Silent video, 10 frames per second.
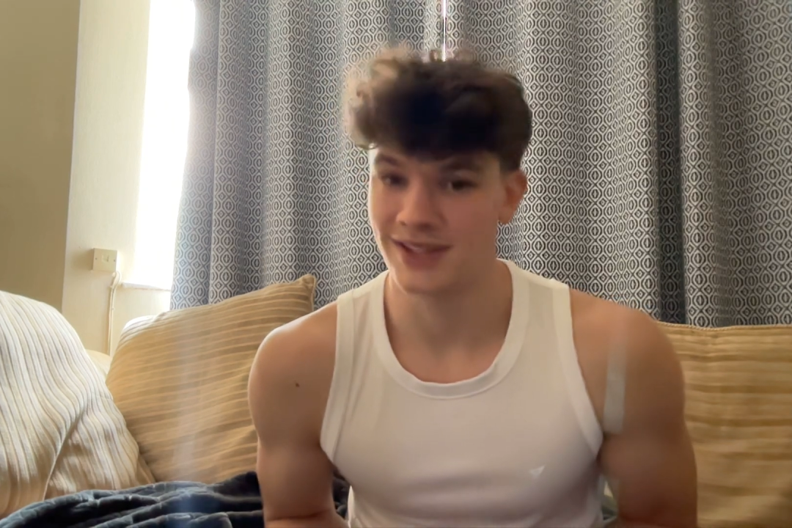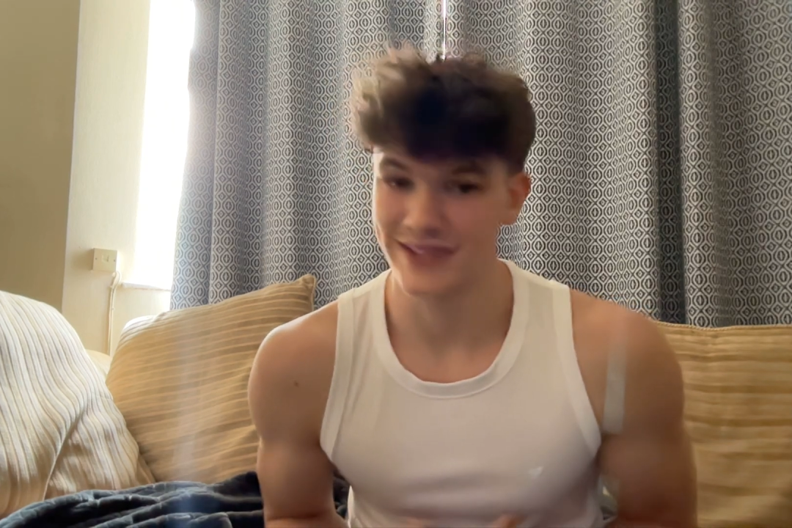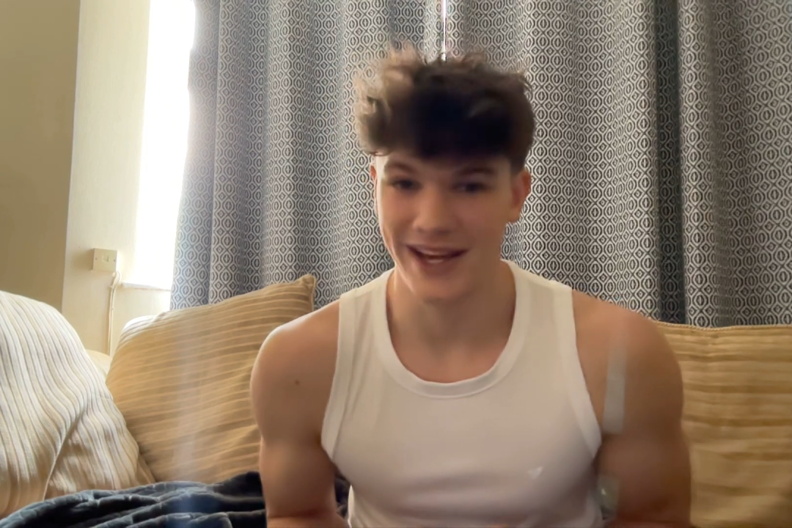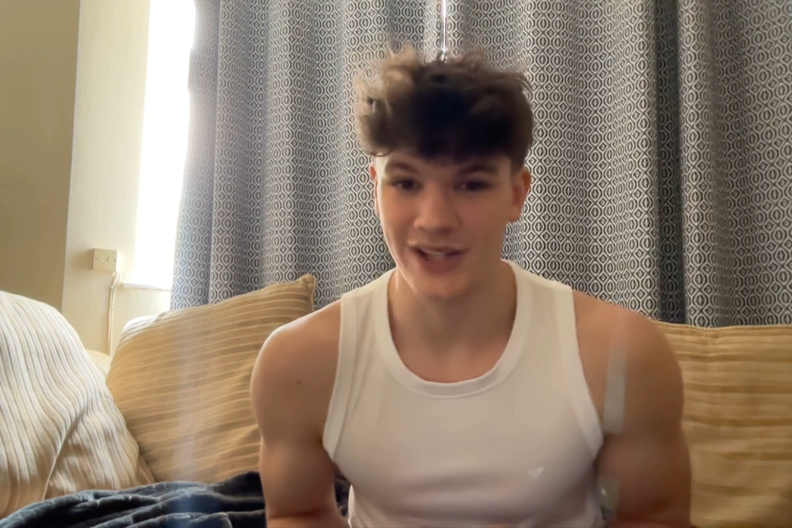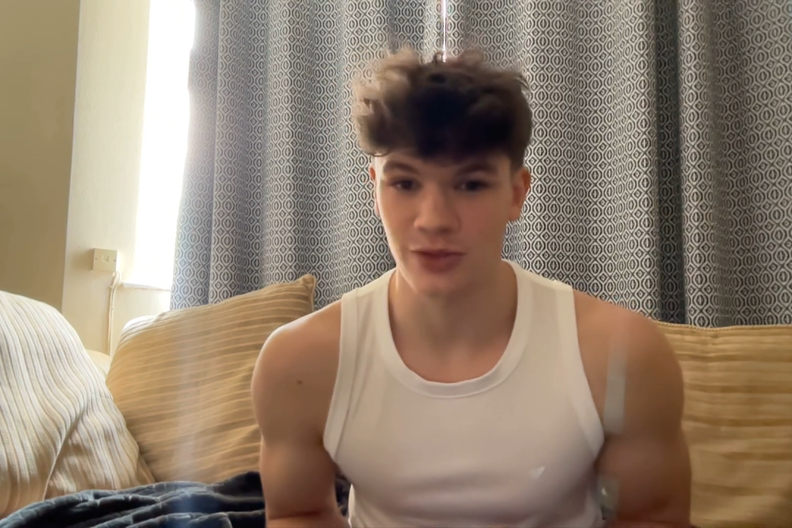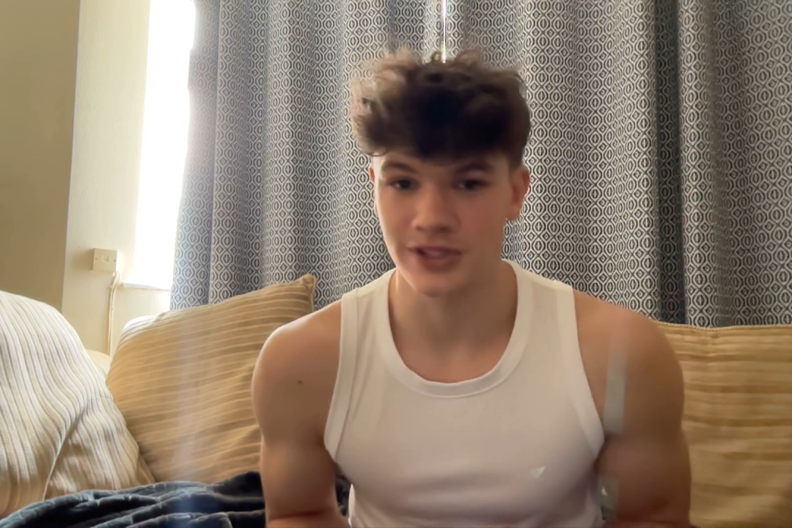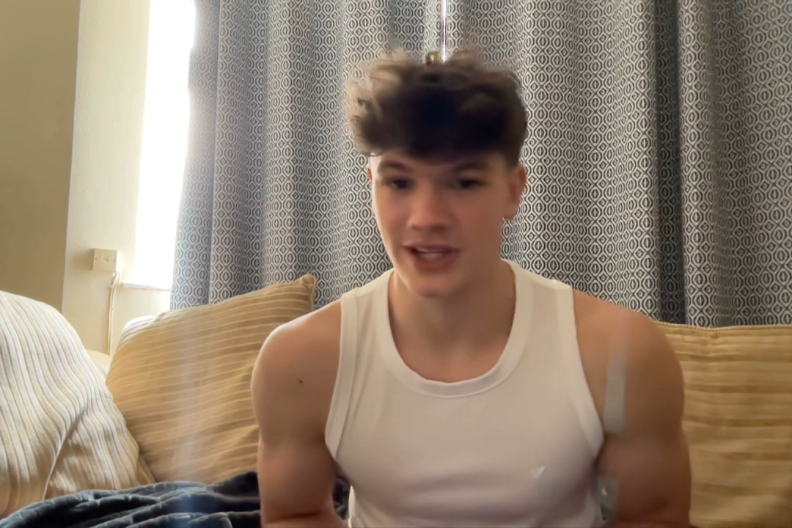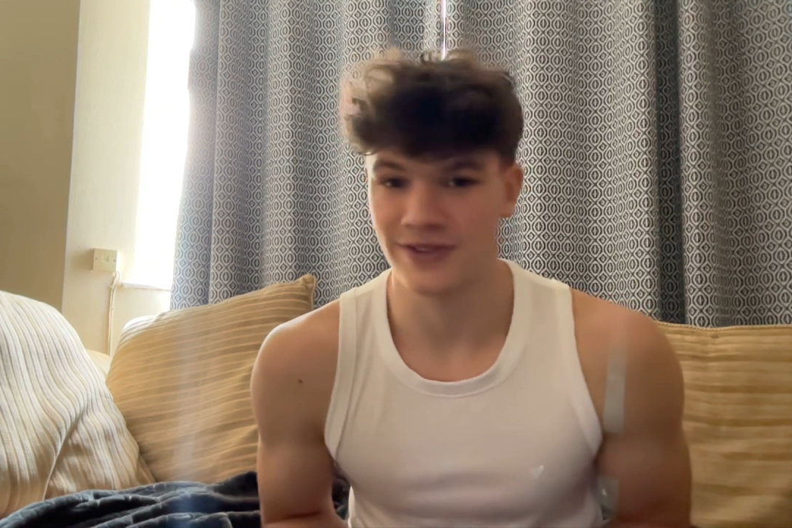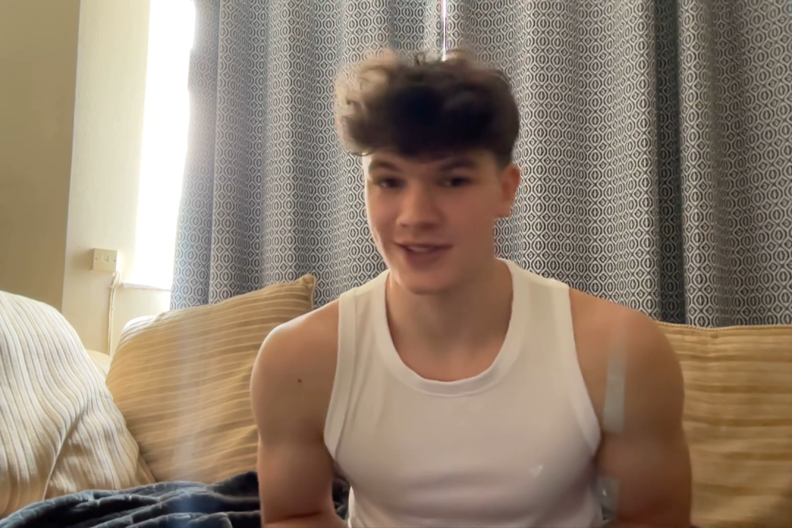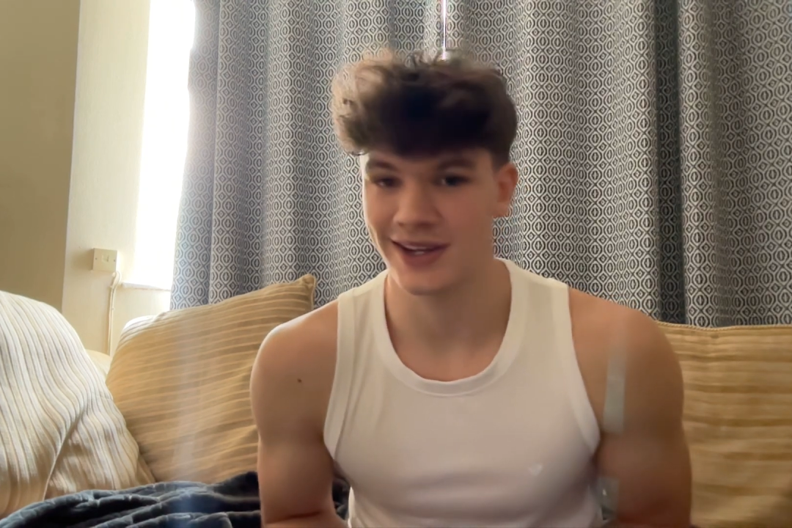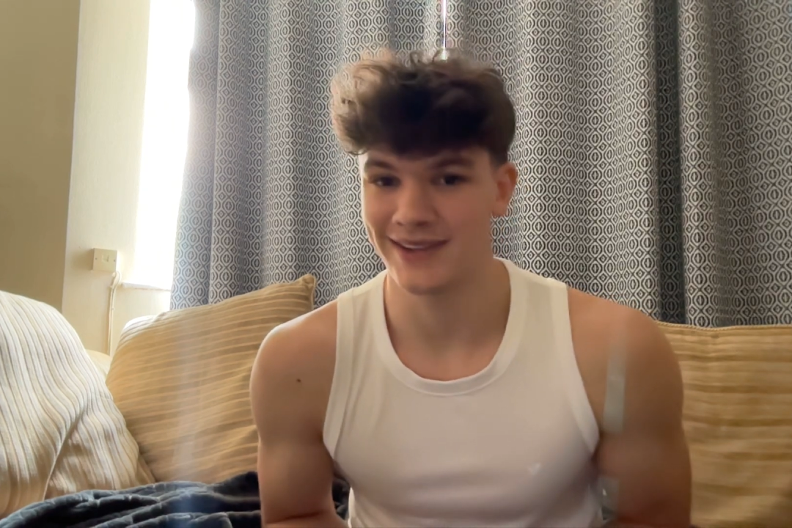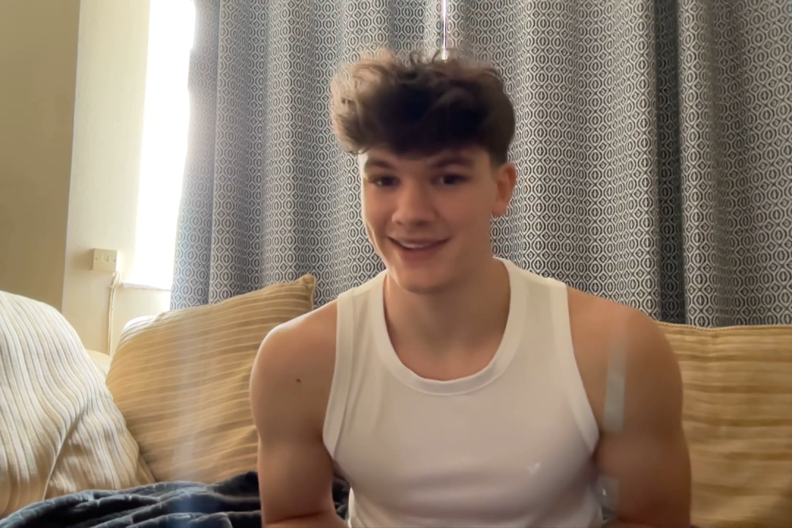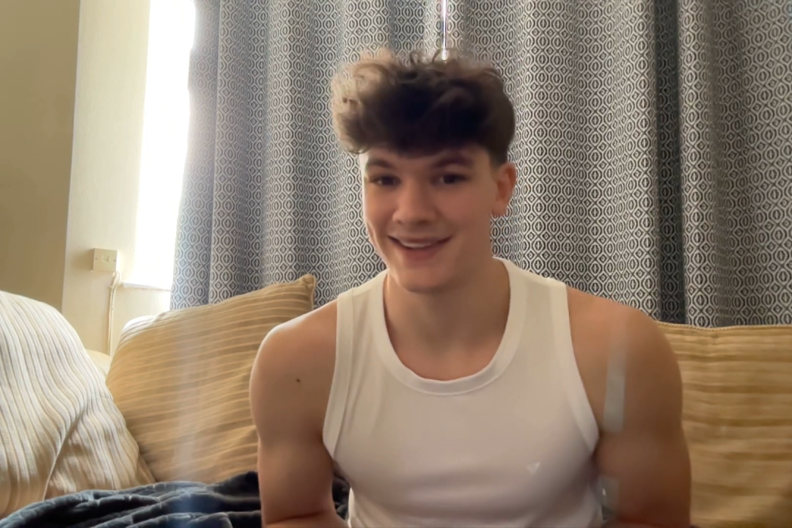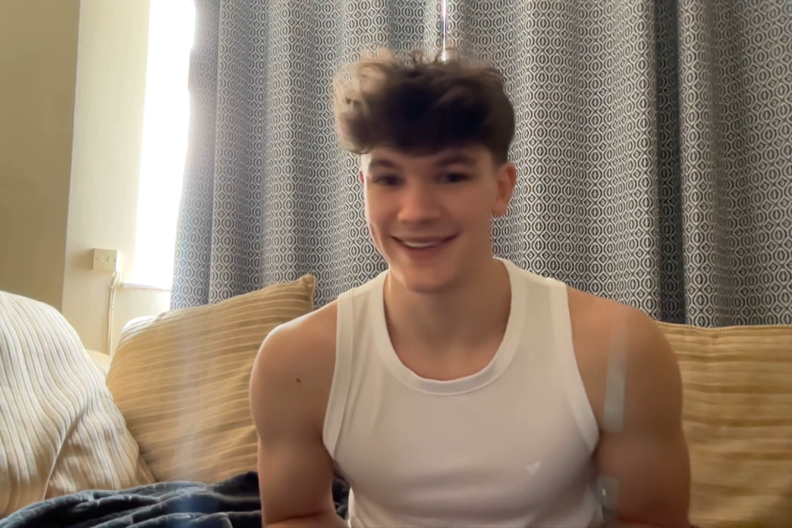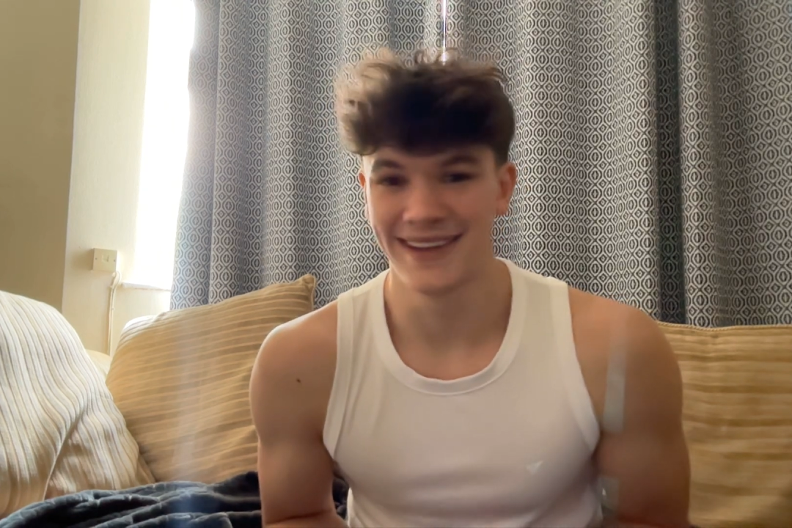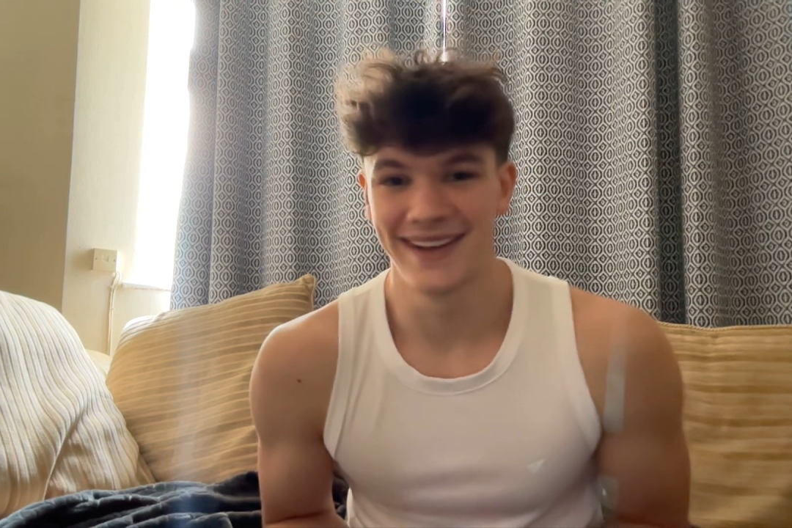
as that is what Jeff Side did.